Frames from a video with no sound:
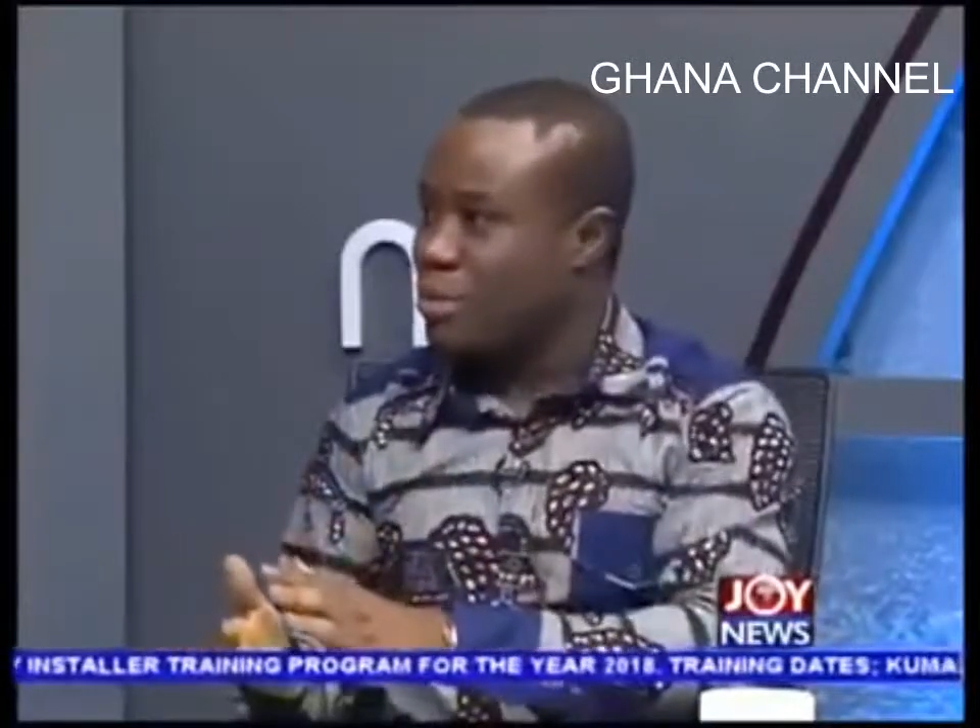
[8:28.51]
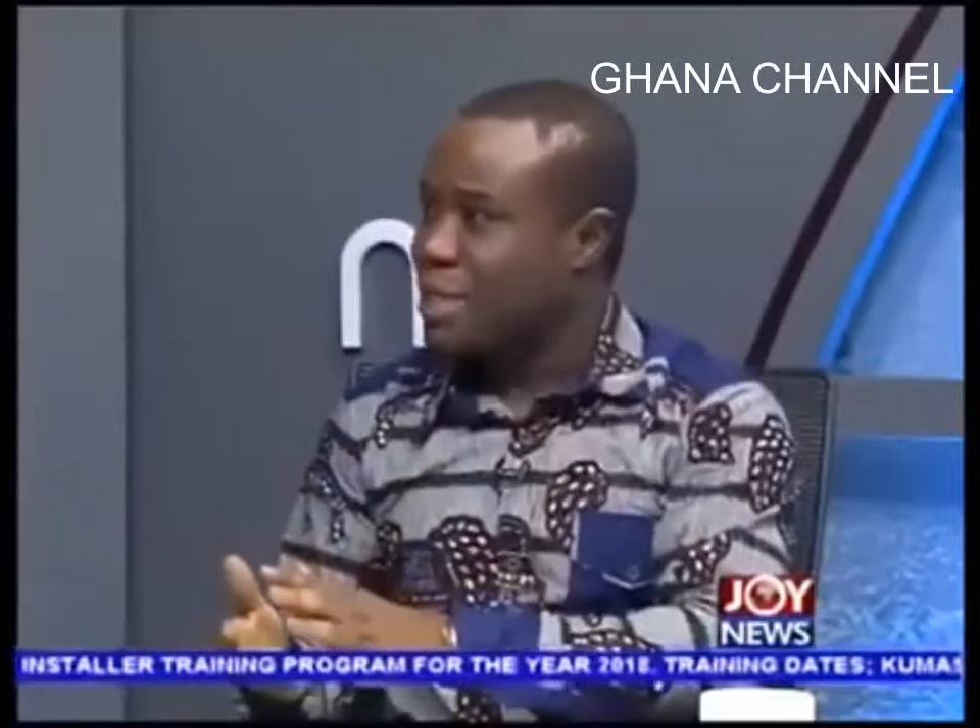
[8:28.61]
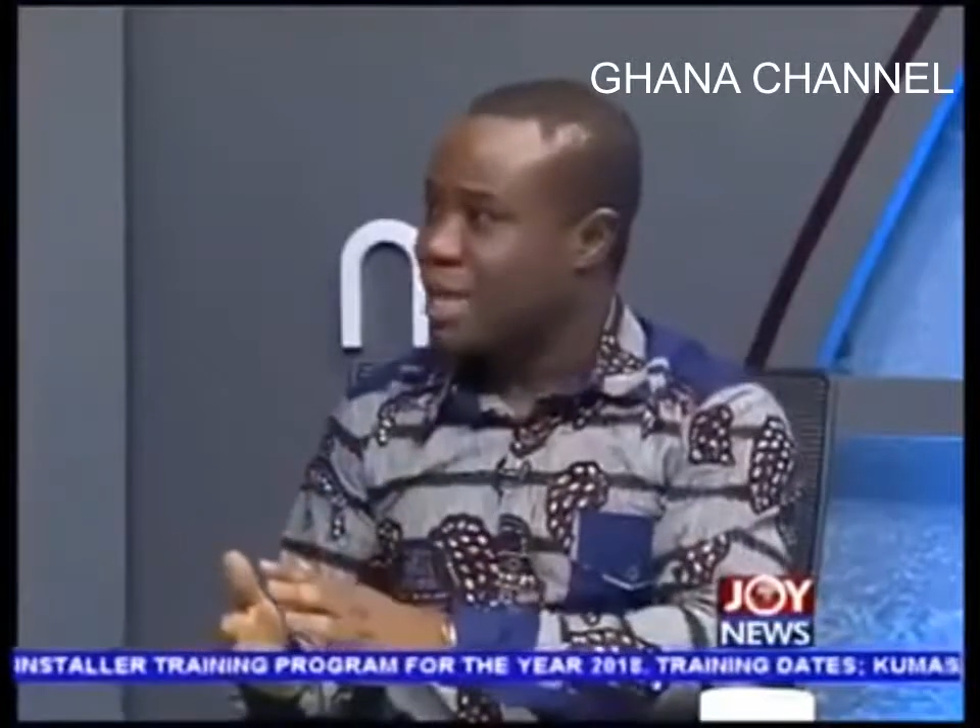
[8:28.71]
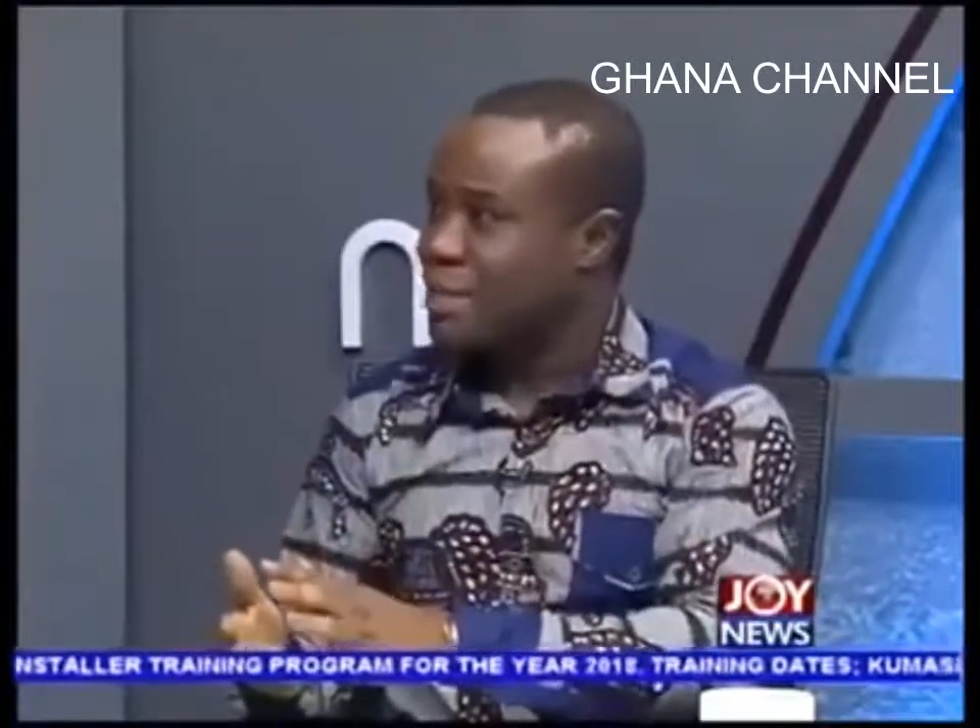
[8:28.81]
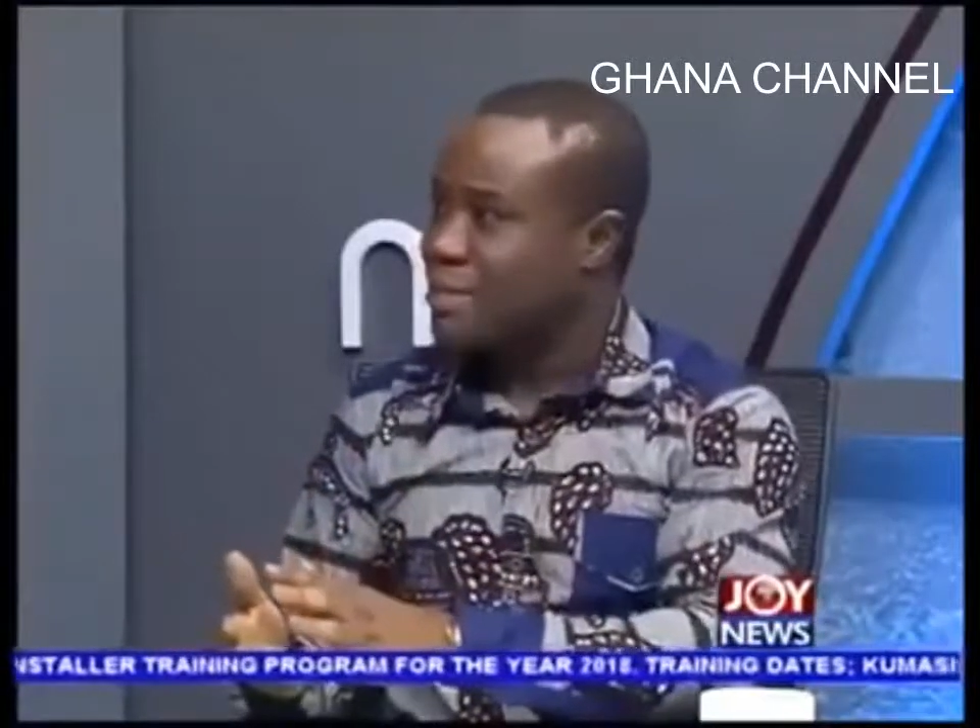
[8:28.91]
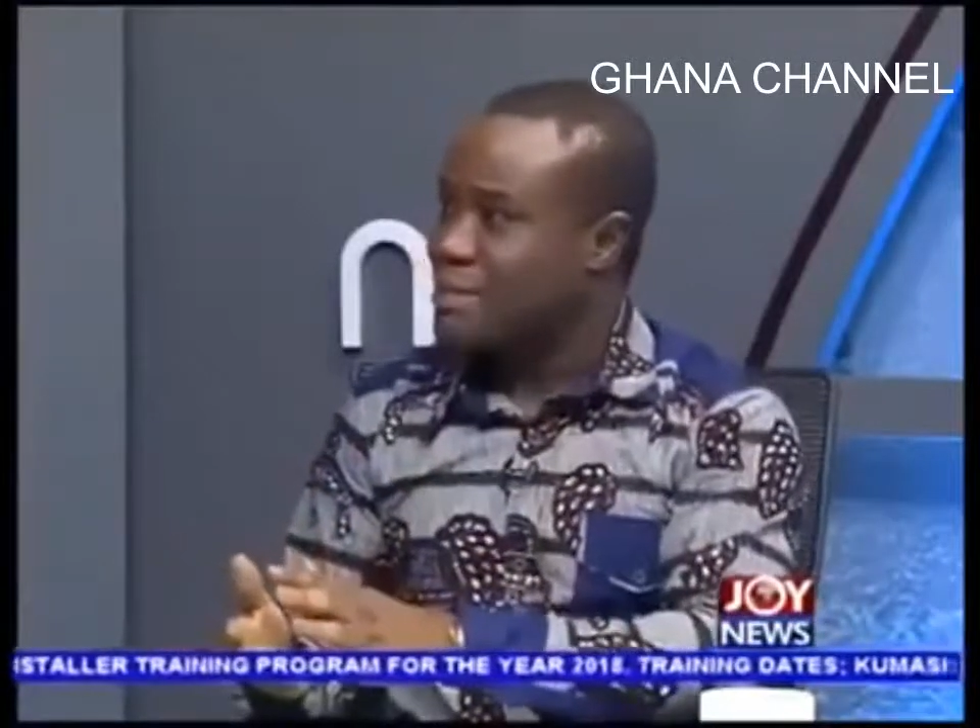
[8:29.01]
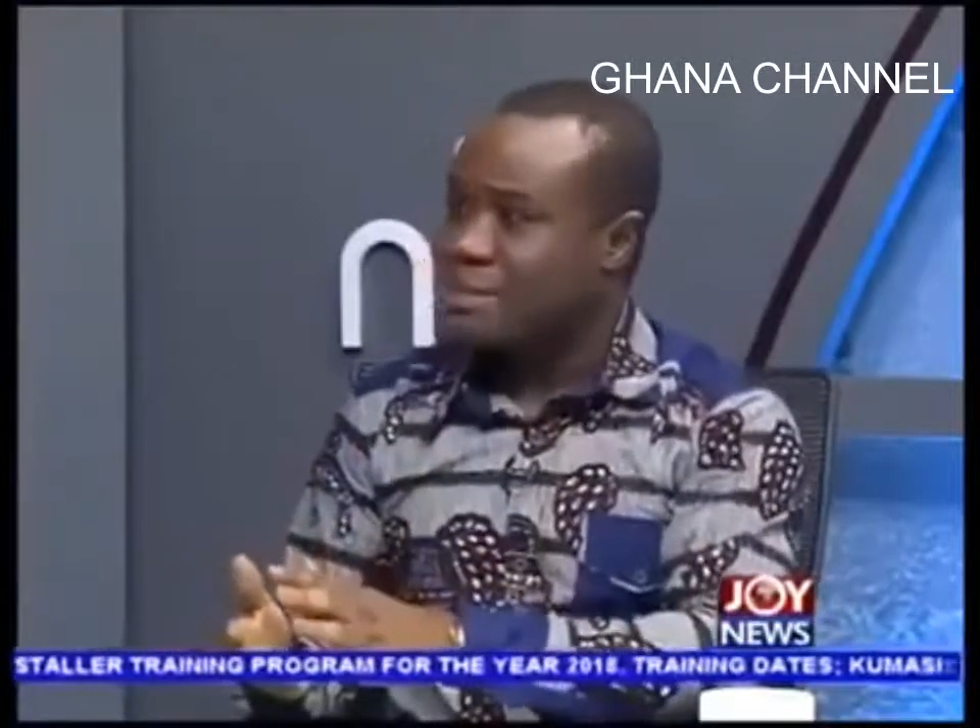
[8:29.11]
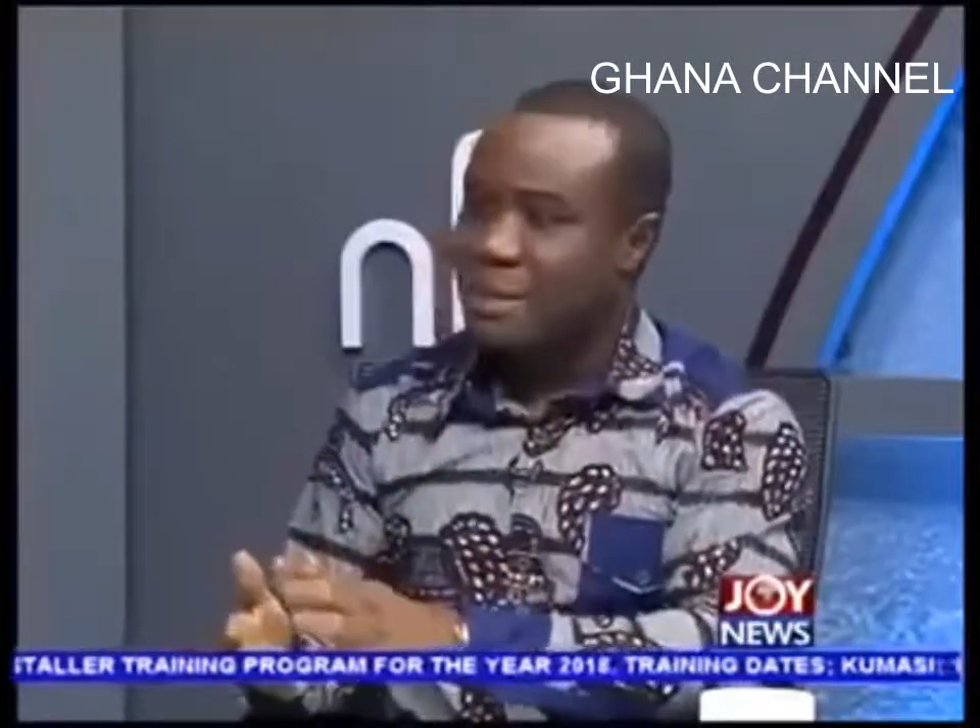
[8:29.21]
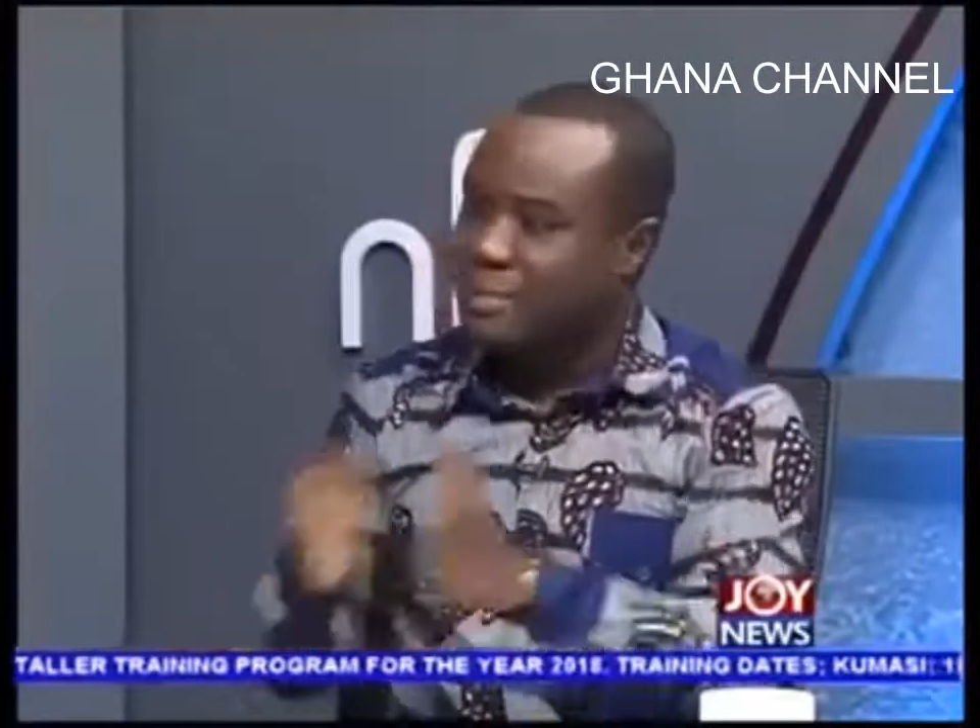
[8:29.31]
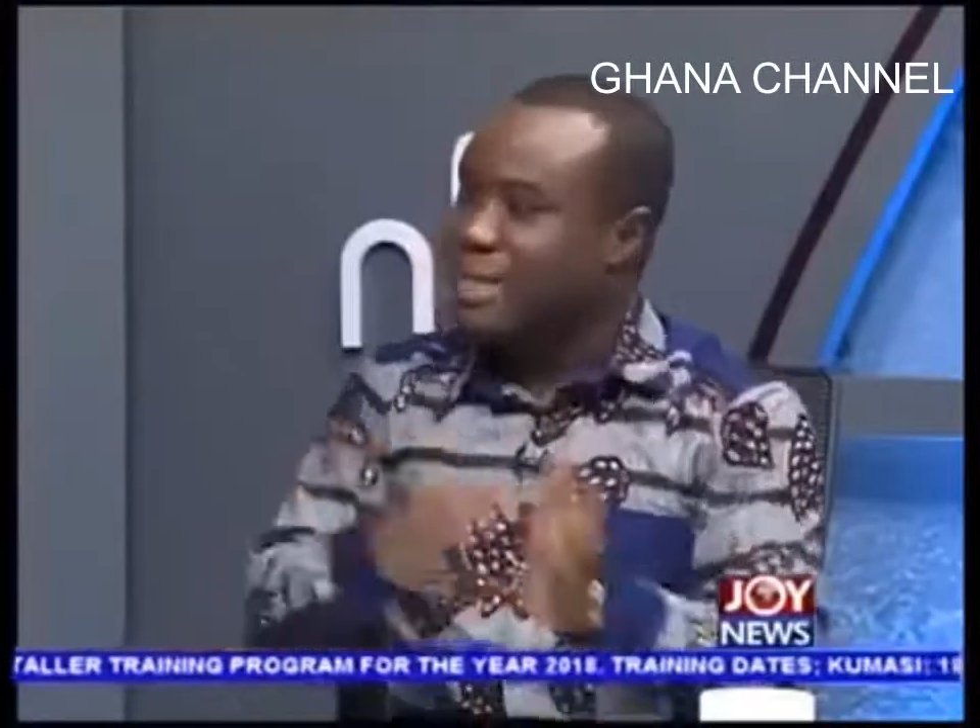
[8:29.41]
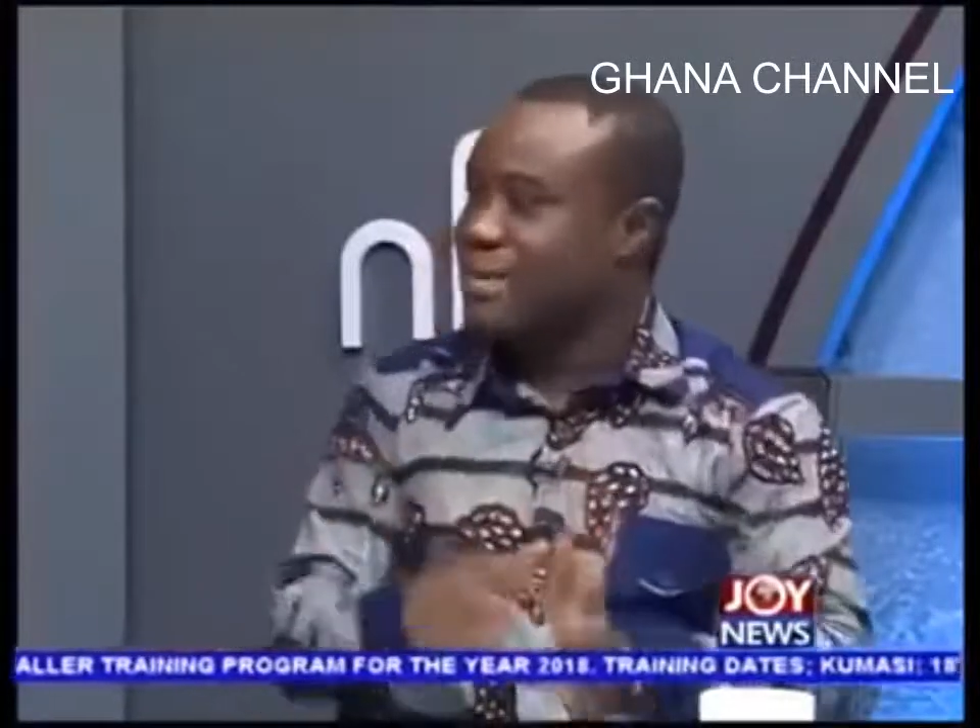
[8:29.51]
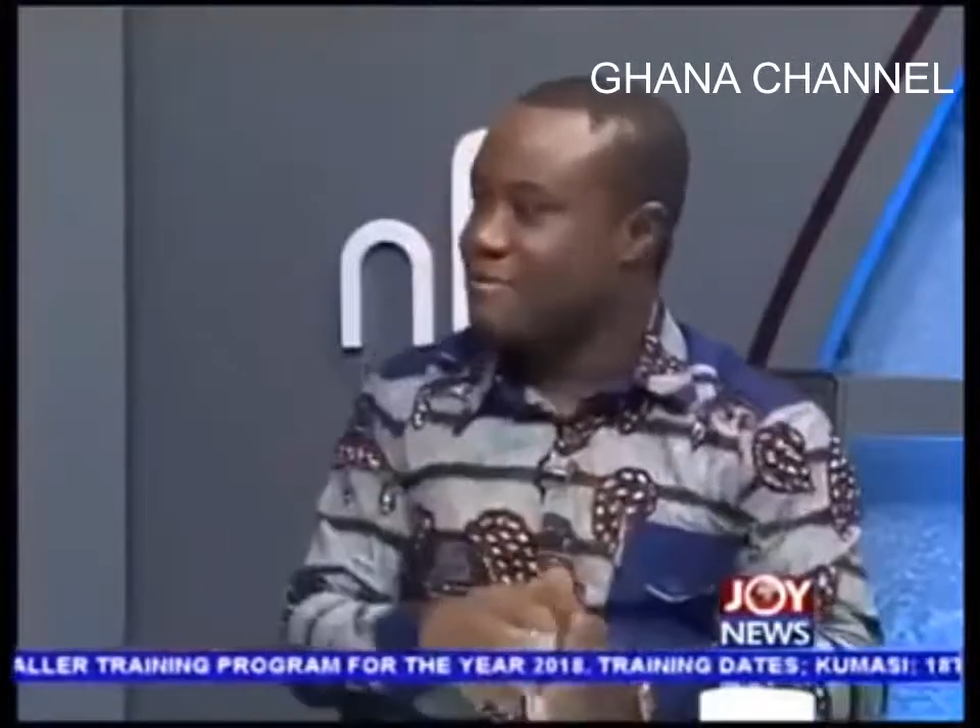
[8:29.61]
than capital